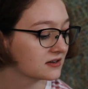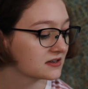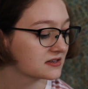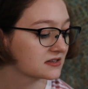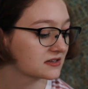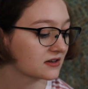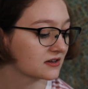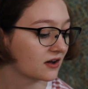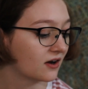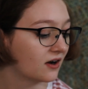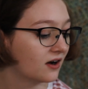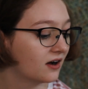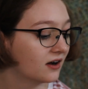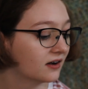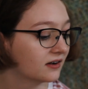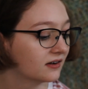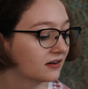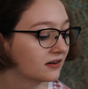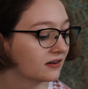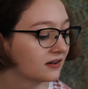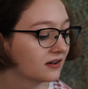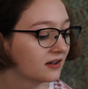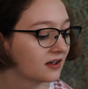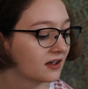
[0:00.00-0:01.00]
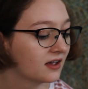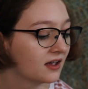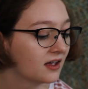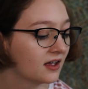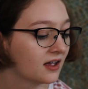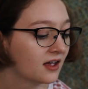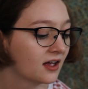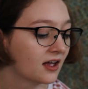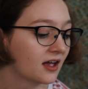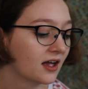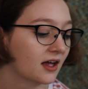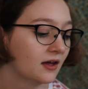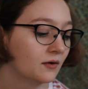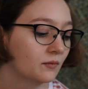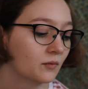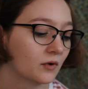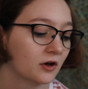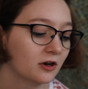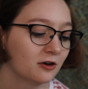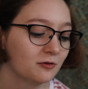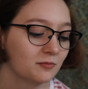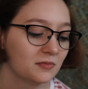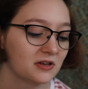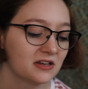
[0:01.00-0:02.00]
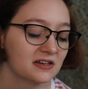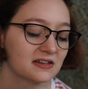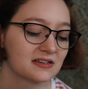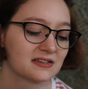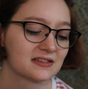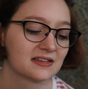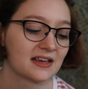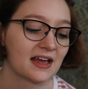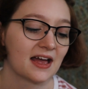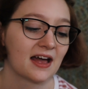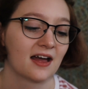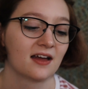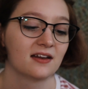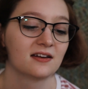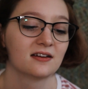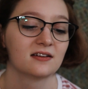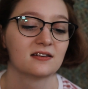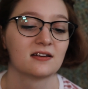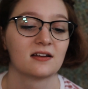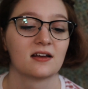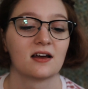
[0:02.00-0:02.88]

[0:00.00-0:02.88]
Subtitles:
song, and one bee sat